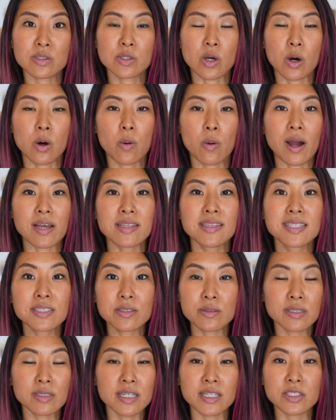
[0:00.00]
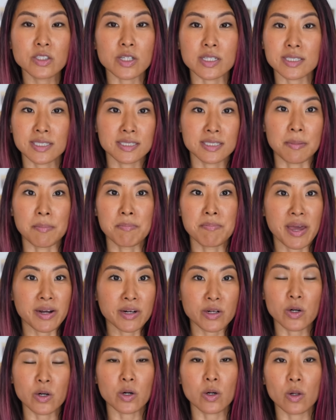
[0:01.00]
So I literally just met a
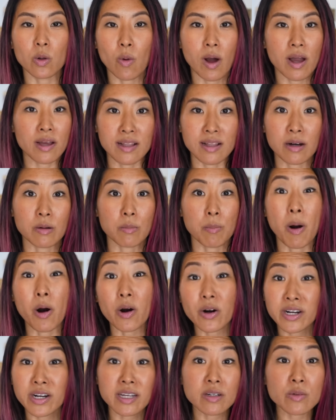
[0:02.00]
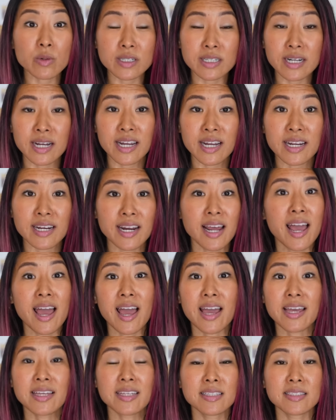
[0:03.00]
girl while out partying one night
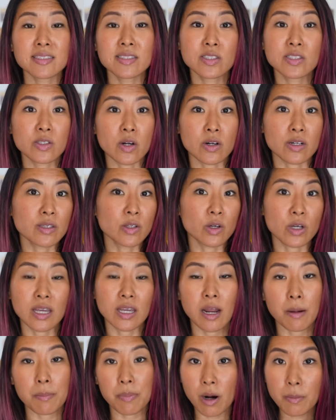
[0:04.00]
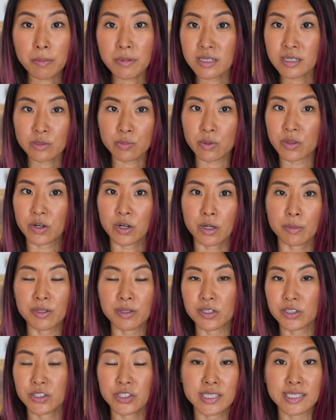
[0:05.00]
and started looking at properties with her
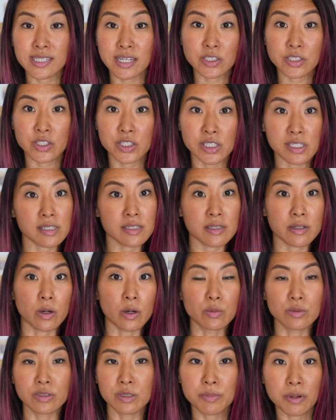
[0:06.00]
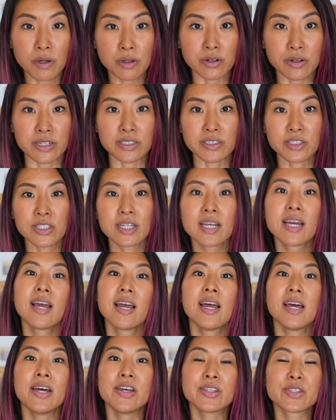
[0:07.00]
because she said she owned a brokerage.
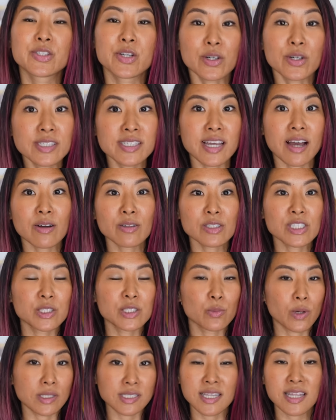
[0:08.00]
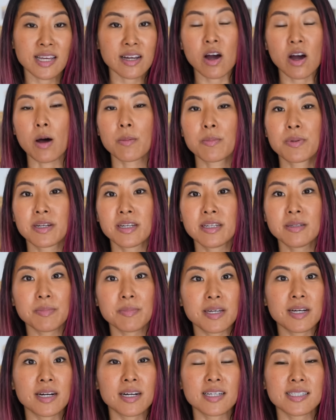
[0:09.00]
Turns out she wasn't that competent
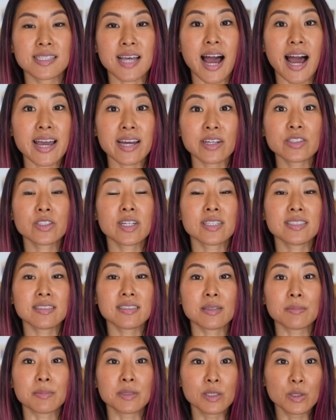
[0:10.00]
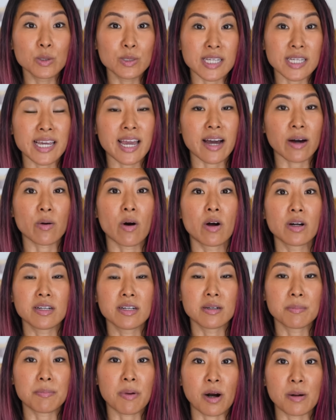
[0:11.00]
because I actually ended up losing out on an
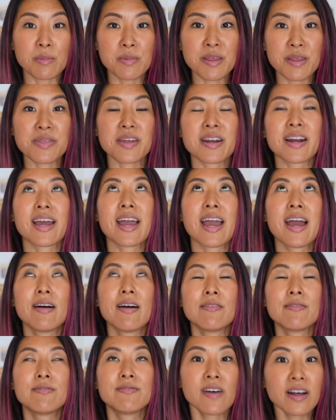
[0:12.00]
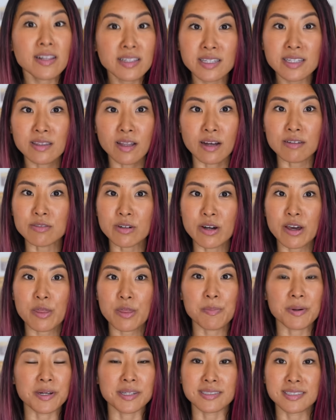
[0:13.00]
apartment that I fell in love with
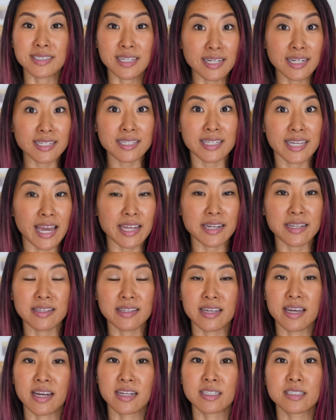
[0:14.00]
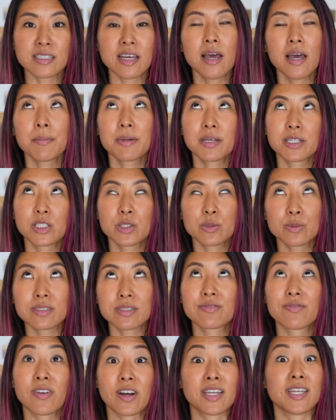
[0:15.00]
but didn't get in the end because she
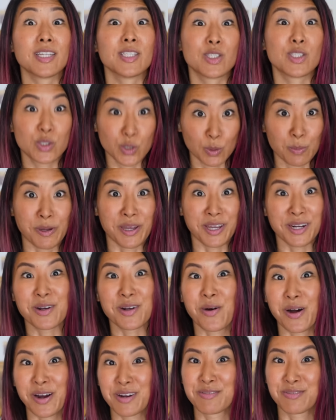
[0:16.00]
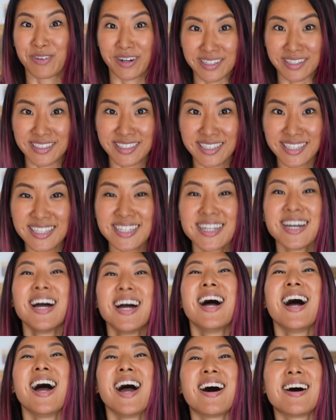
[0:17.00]
was fucking stupid, quite frankly.
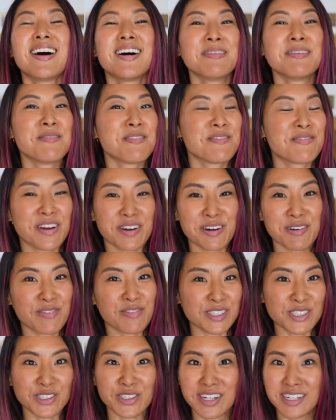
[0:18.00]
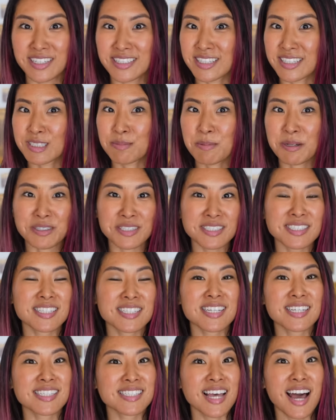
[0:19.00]
Very frustrating
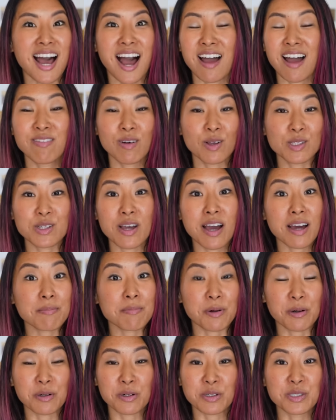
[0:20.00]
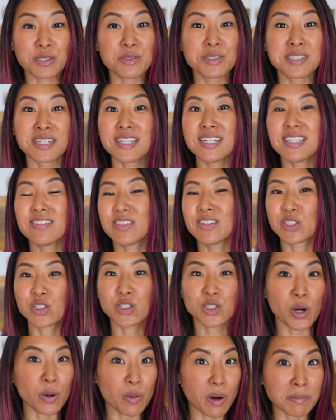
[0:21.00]
experiences. I've also had brokers who didn't even
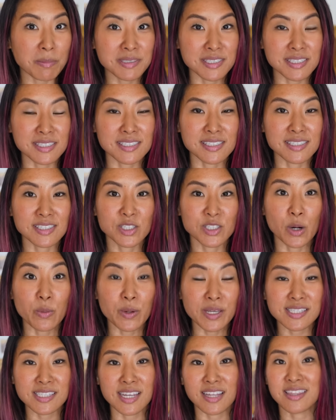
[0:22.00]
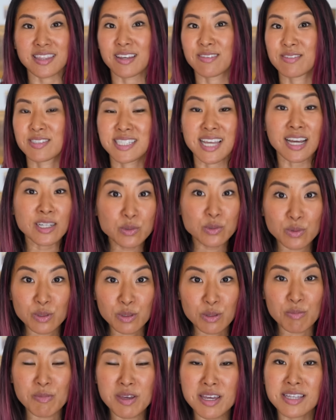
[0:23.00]
show up to showings that they've scheduled
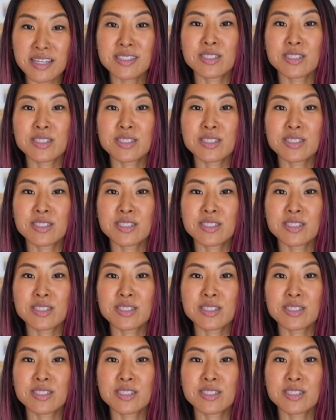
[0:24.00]
with me.